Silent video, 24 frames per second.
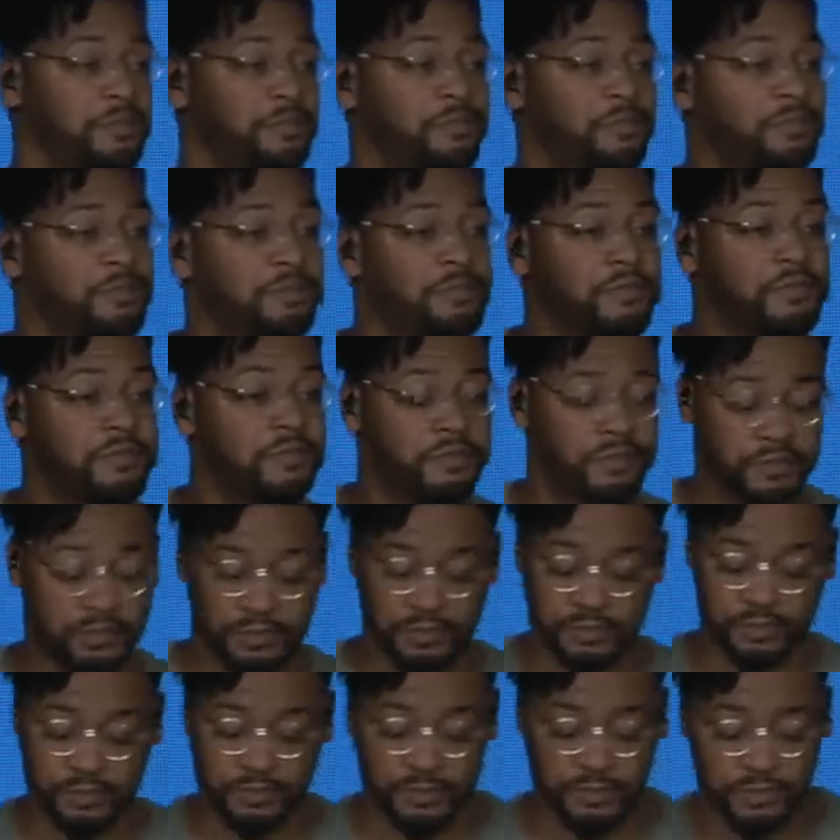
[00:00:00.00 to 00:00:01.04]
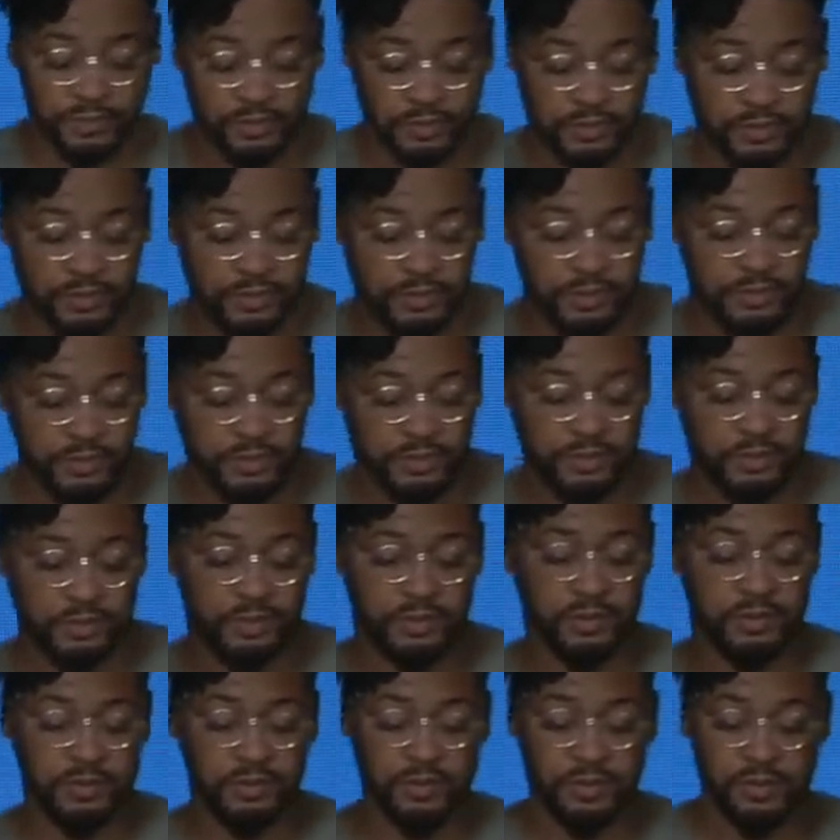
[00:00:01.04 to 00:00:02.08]

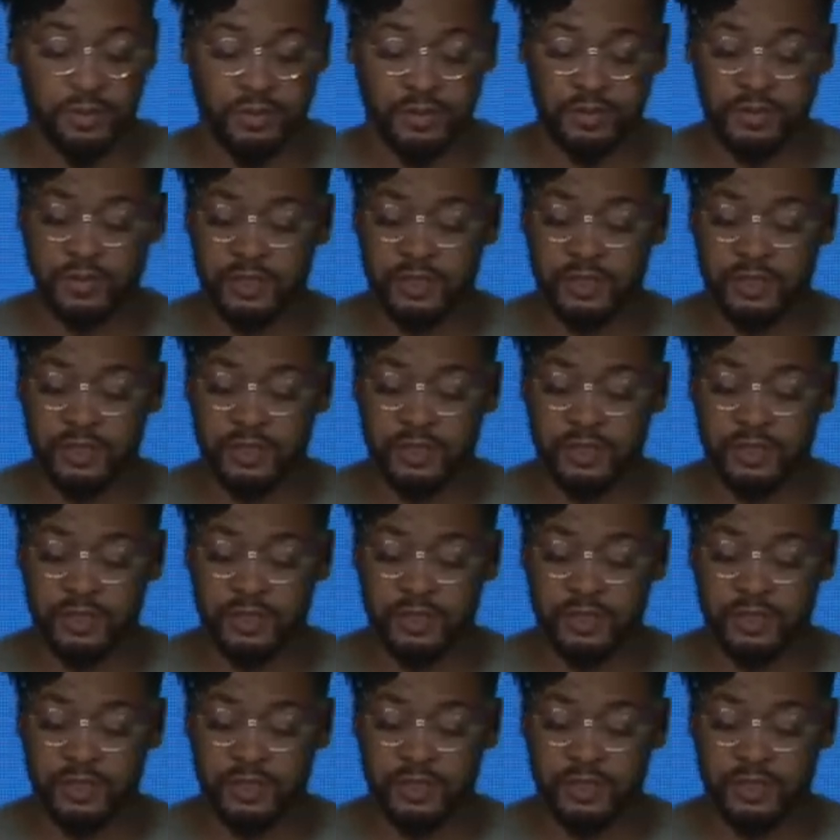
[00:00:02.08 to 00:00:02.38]
(silence)